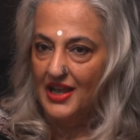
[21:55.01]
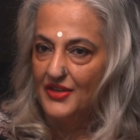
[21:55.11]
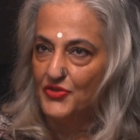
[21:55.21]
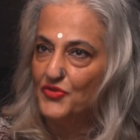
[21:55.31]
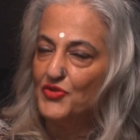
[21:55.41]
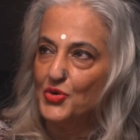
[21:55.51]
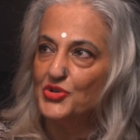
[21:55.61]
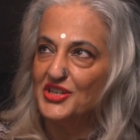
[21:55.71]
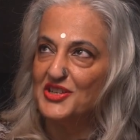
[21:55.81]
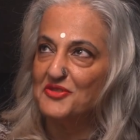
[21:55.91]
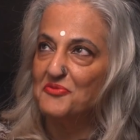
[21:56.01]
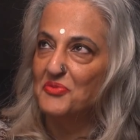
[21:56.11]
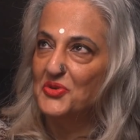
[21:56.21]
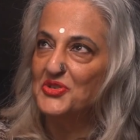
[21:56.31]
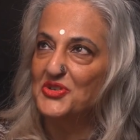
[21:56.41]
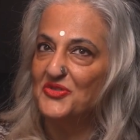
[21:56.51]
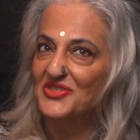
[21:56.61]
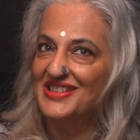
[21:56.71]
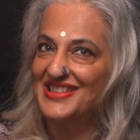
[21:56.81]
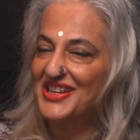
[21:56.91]
if you've noticed, most of
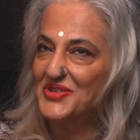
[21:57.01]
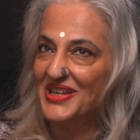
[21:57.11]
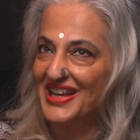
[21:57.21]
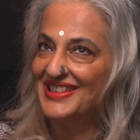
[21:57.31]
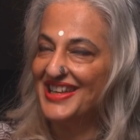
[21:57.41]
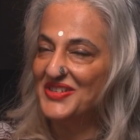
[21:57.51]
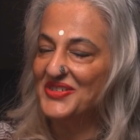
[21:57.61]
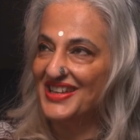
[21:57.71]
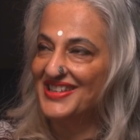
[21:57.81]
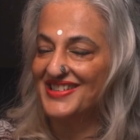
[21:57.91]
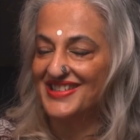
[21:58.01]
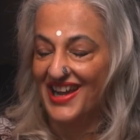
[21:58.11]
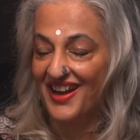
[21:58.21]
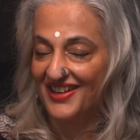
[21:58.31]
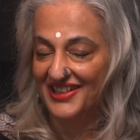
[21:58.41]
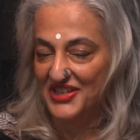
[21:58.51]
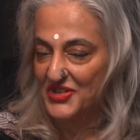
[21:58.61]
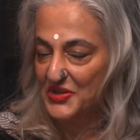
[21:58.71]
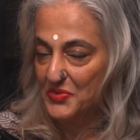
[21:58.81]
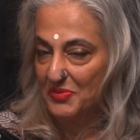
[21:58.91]
the sexual health educators are
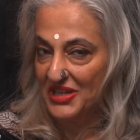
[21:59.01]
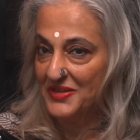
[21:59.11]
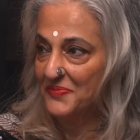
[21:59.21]
actually women.